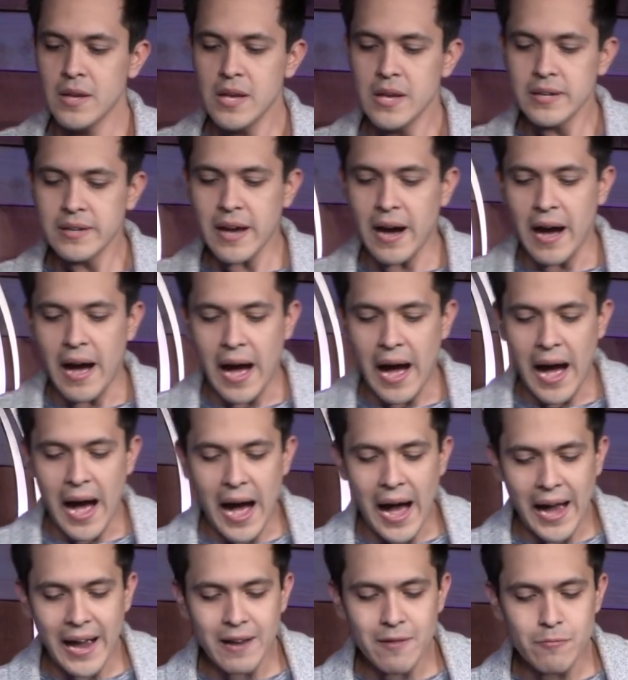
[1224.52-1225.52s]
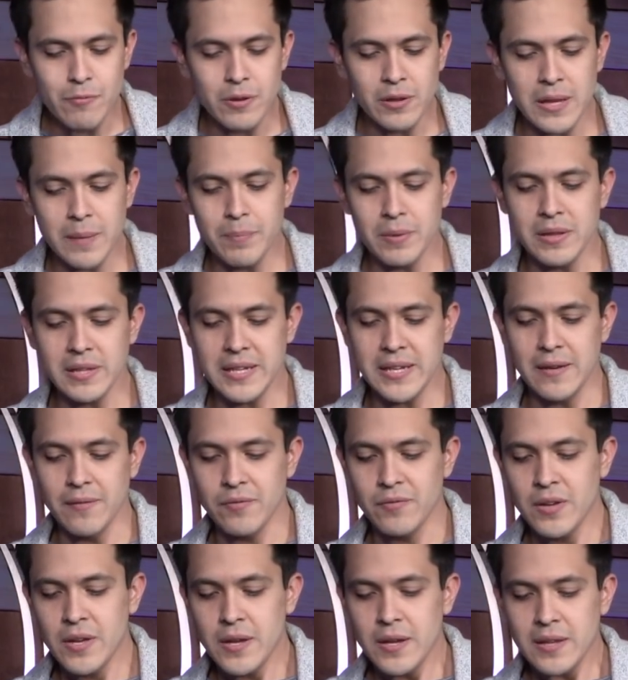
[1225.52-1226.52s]
Now, I really
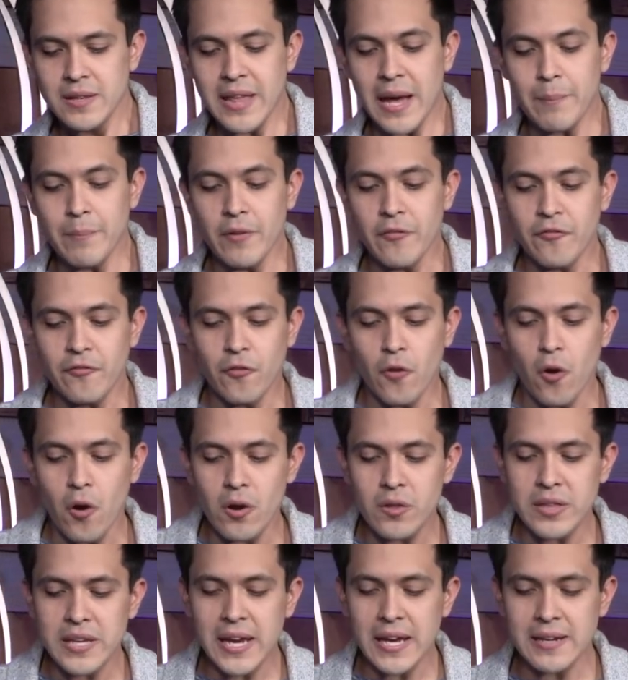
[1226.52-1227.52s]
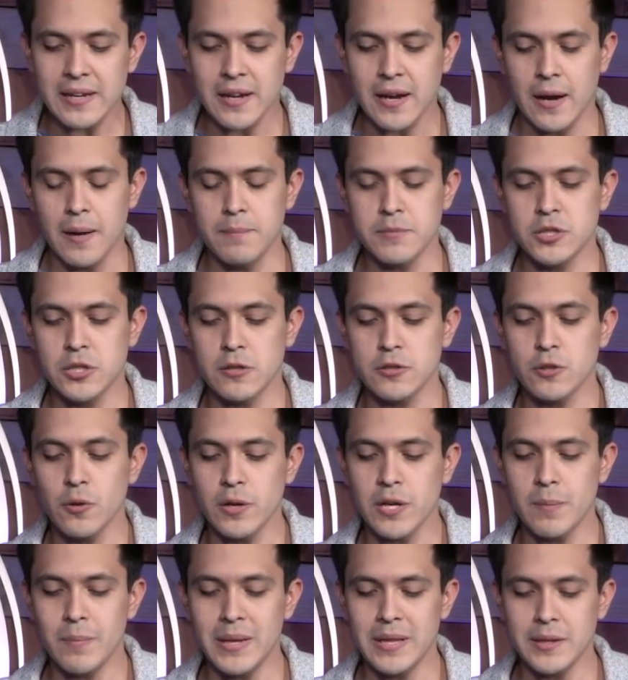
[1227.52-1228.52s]
believe that before the end comes, there's
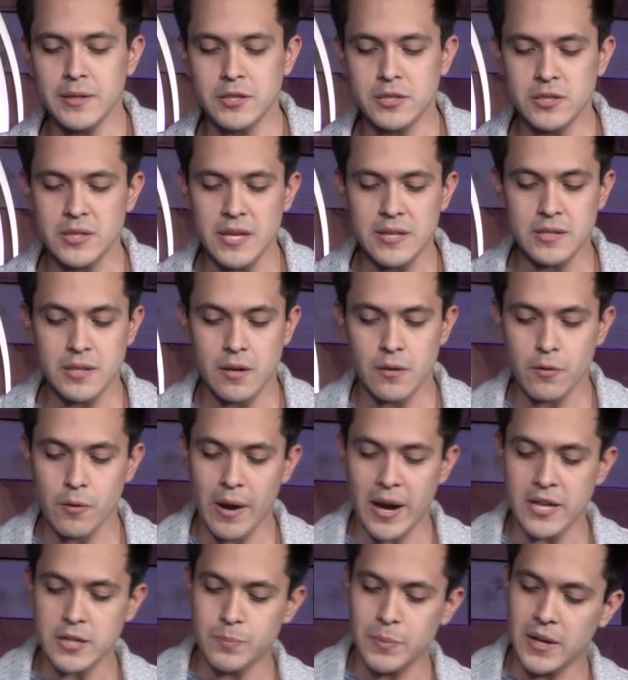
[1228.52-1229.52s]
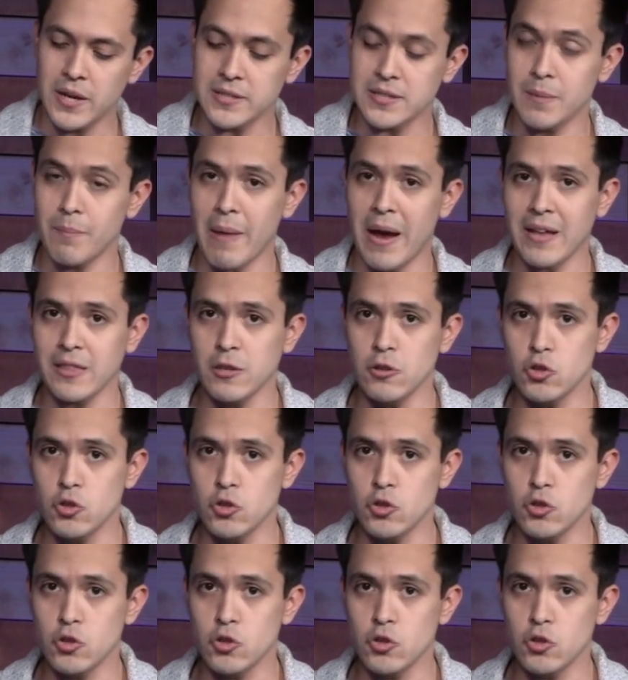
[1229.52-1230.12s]
going to be this season of grace because in Matthew